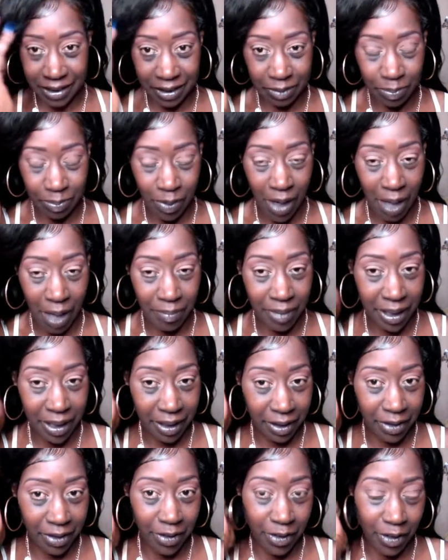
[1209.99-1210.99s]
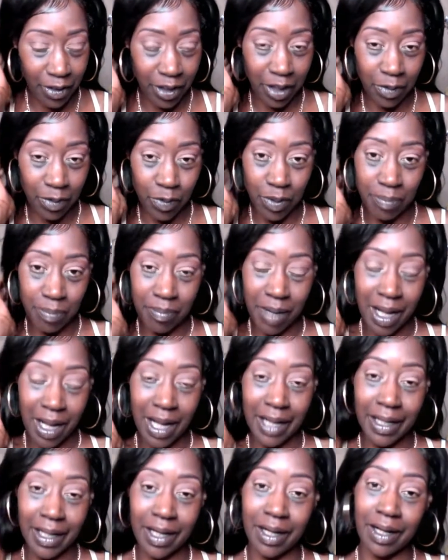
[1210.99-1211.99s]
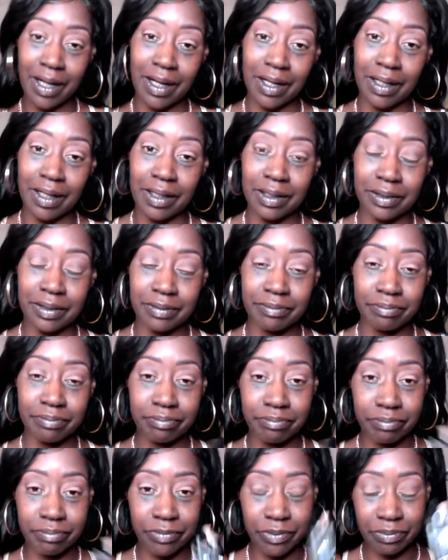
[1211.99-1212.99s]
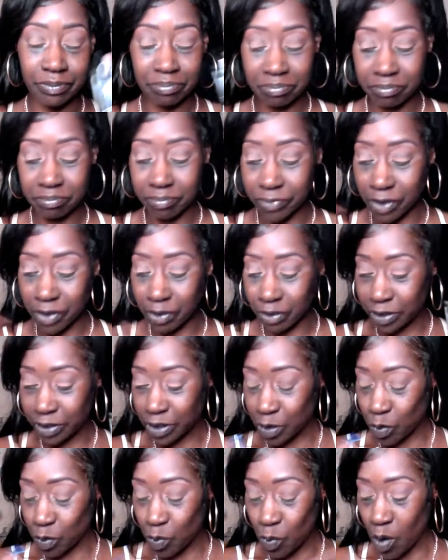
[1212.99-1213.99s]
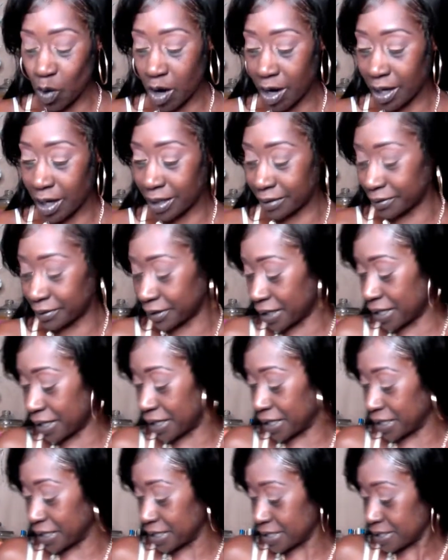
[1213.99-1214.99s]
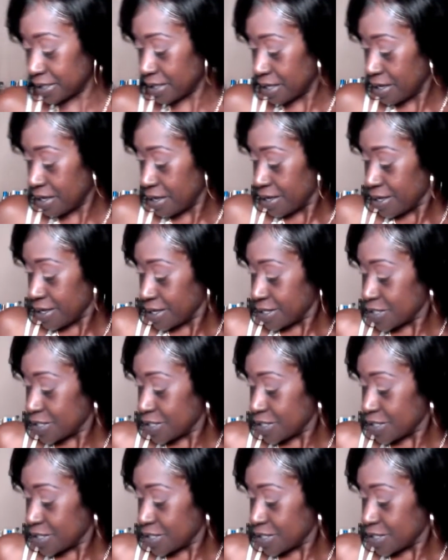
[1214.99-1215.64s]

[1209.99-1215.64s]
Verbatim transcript: I just probably curl it with my, uh, those little wand things